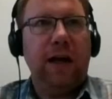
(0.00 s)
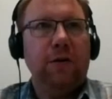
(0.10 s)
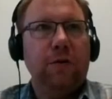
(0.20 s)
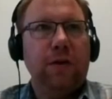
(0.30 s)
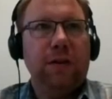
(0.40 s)

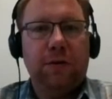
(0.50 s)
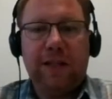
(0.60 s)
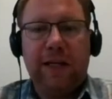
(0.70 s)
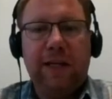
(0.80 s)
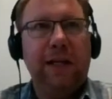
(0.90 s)
don't think there is
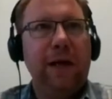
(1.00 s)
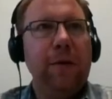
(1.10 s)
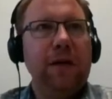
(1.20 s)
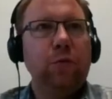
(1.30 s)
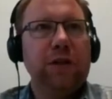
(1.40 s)
any
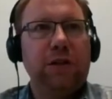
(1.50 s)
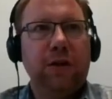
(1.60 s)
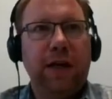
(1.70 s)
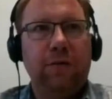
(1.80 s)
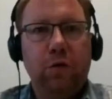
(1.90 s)
limit what you
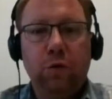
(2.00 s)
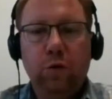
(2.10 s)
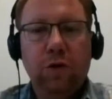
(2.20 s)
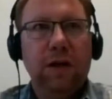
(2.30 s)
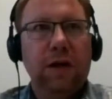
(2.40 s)
can
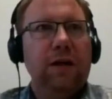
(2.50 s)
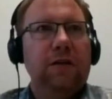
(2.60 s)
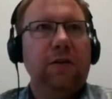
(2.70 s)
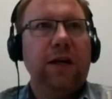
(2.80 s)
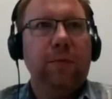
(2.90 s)
do.
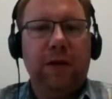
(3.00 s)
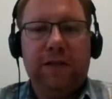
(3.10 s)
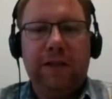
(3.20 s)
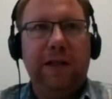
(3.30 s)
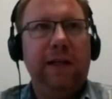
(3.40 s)
You can
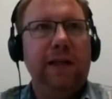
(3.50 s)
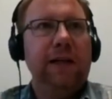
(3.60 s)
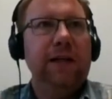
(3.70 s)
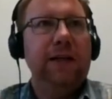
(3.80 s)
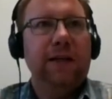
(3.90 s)

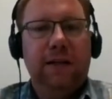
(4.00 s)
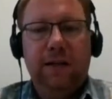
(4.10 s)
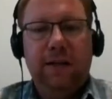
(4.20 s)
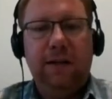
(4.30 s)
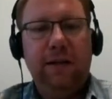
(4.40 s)
basically
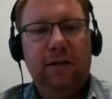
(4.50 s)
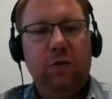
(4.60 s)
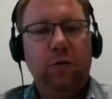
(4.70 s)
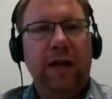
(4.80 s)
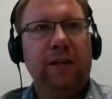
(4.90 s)

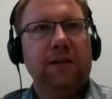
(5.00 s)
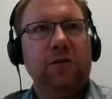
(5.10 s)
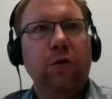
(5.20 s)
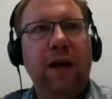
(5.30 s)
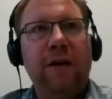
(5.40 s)
do an
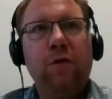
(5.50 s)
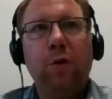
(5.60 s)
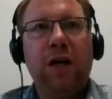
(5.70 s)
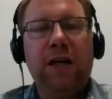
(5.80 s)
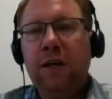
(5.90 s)
underscore
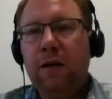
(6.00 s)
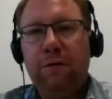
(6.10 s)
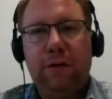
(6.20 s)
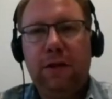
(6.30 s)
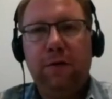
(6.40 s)
everywhere here.
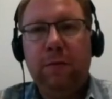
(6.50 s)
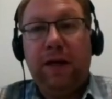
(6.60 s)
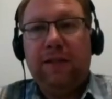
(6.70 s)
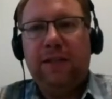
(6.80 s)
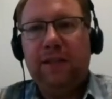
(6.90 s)
If it
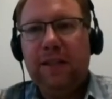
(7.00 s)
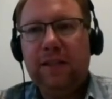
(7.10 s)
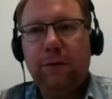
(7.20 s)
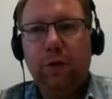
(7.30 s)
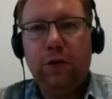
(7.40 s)
makes it
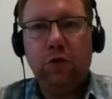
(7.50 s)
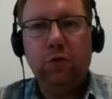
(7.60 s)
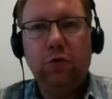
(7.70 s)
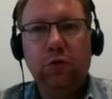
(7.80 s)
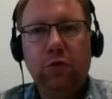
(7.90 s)
easier for
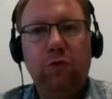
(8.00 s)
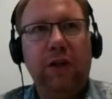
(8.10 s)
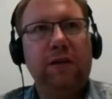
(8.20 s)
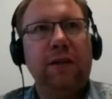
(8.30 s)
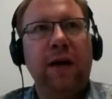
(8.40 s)
you to read
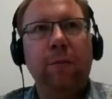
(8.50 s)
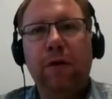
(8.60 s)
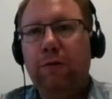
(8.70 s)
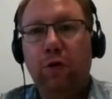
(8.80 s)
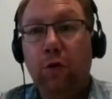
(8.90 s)
the number
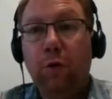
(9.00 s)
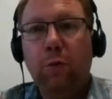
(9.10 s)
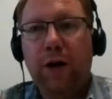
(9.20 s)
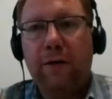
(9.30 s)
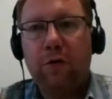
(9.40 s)
for
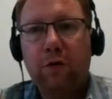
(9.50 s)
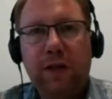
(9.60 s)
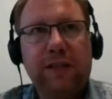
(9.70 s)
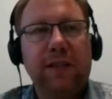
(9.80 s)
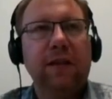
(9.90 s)
whatever reason,